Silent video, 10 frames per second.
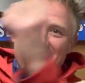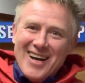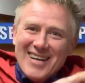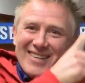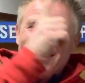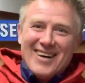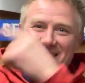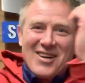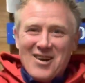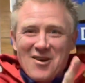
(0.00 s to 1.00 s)
ring that
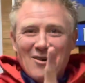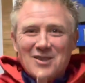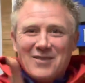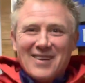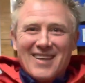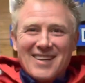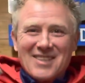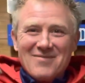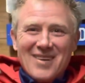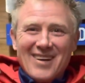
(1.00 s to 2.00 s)

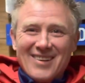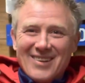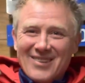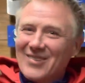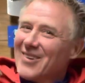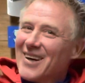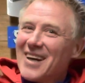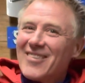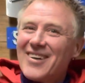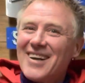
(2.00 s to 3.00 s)
notification bell.
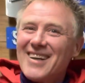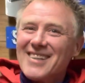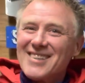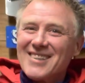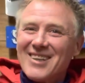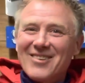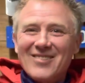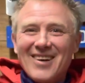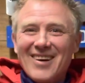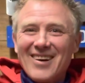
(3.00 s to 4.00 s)
Whatever it is, and
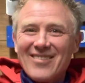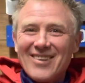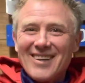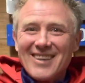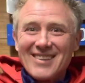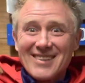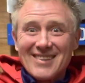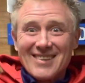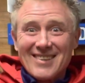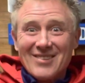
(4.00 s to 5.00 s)
wherever it is,
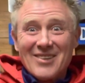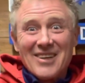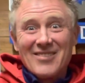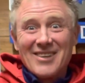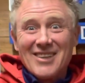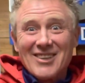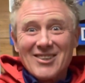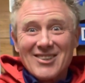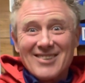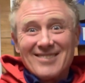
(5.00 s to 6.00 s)
or whatever it
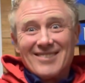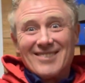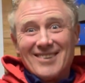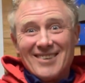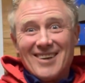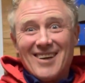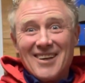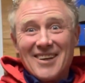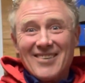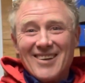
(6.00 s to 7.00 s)
does. I
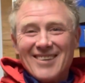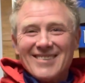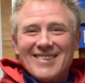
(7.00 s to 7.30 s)
don't know.